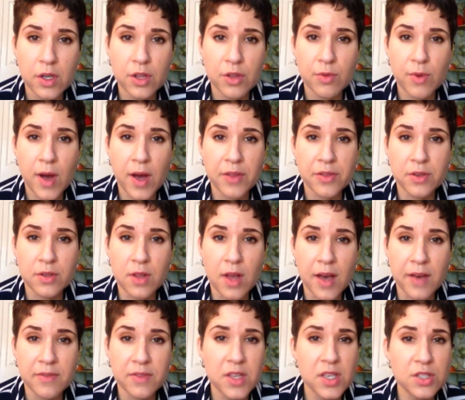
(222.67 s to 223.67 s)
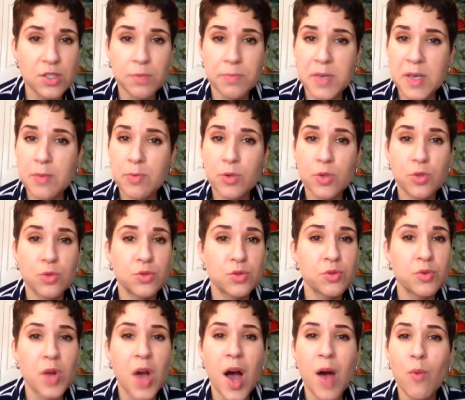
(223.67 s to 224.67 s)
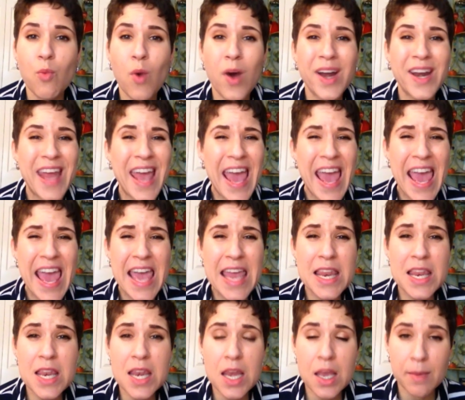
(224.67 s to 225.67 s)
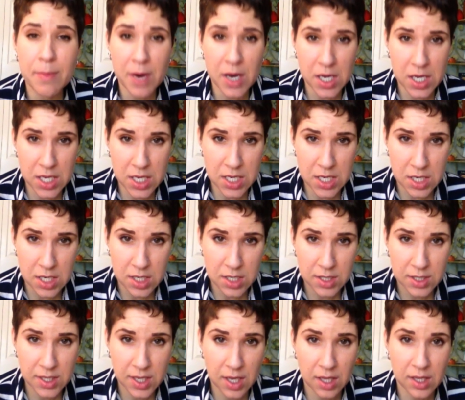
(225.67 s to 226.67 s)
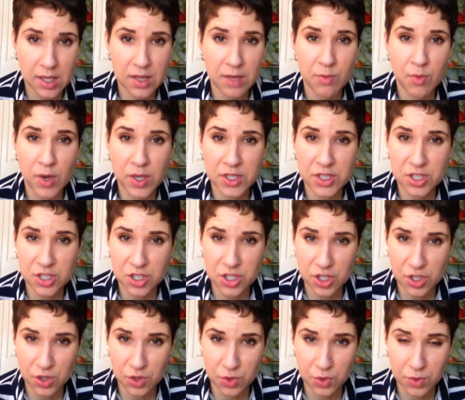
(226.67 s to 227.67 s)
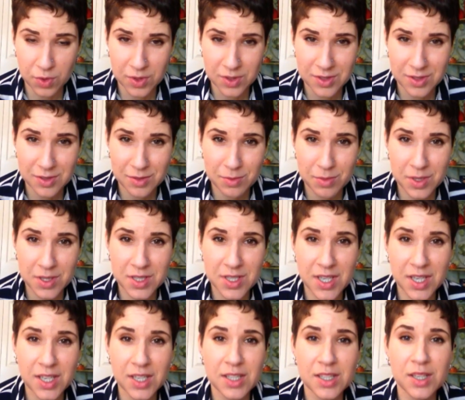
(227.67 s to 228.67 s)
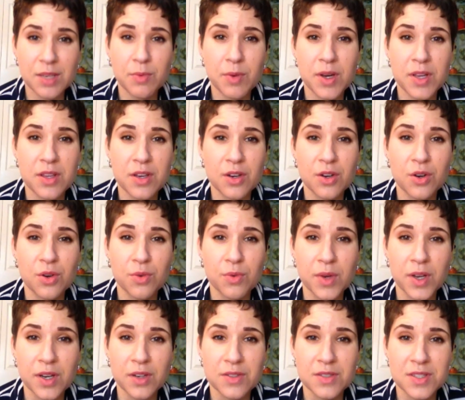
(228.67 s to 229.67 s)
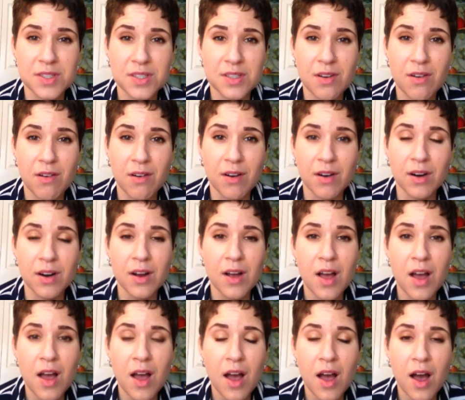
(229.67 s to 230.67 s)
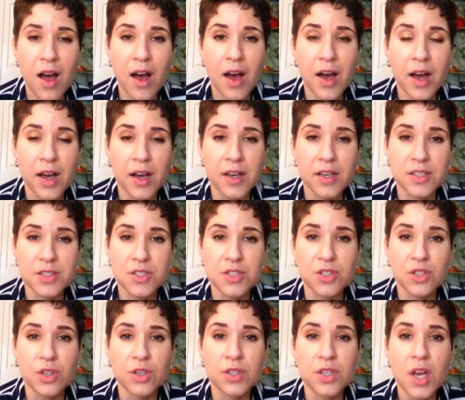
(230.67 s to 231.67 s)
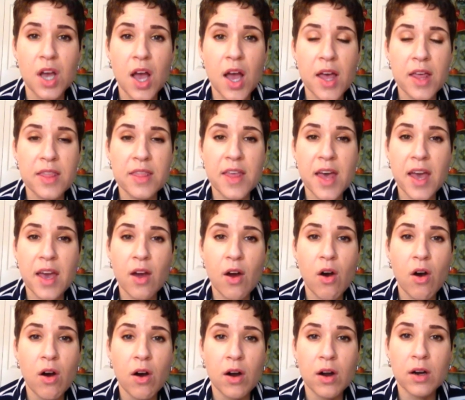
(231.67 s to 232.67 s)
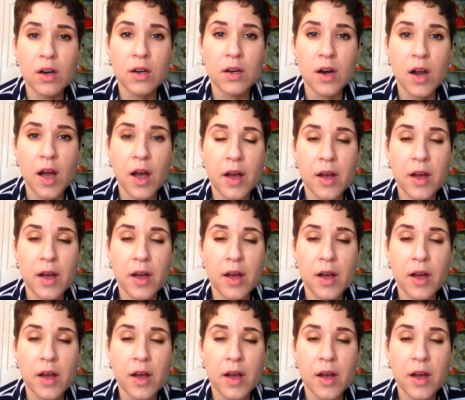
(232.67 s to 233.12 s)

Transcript: throughout their life. These are people who do not want anybody telling them what to do, particularly where their careers are concerned. They are